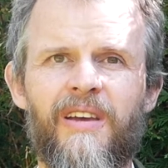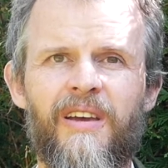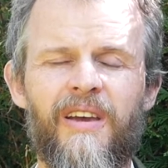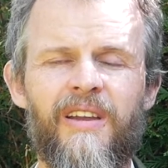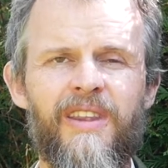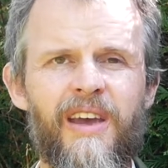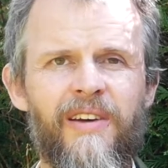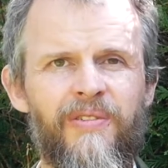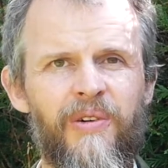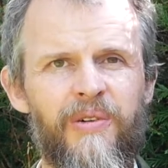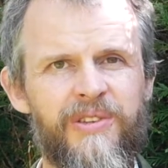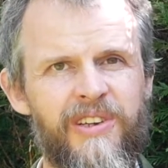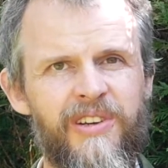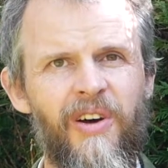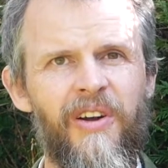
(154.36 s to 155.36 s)
And therefore
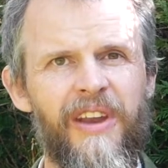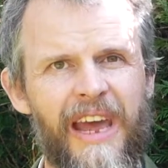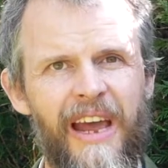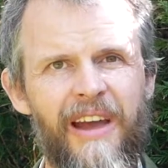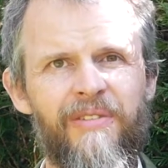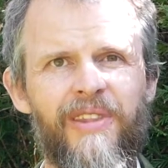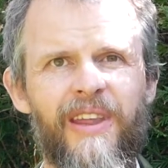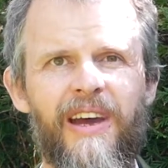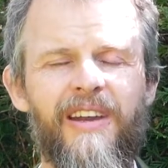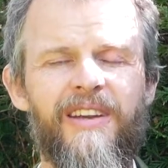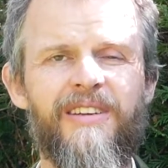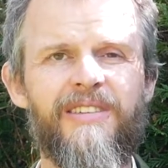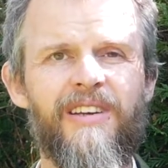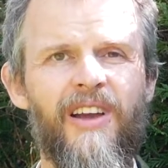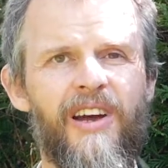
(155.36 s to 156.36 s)
to not have that
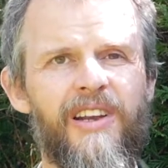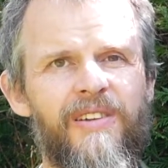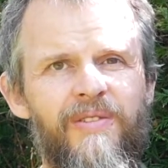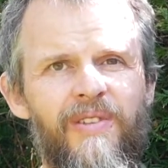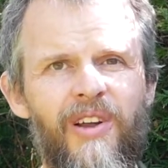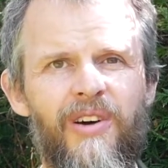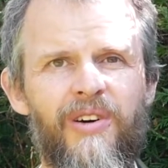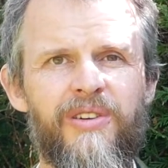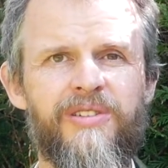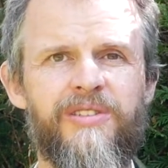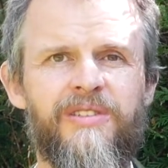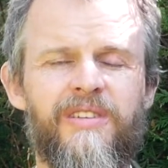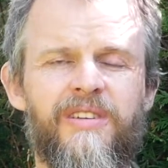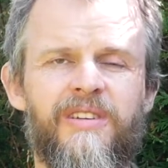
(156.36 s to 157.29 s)
is a kind of loss.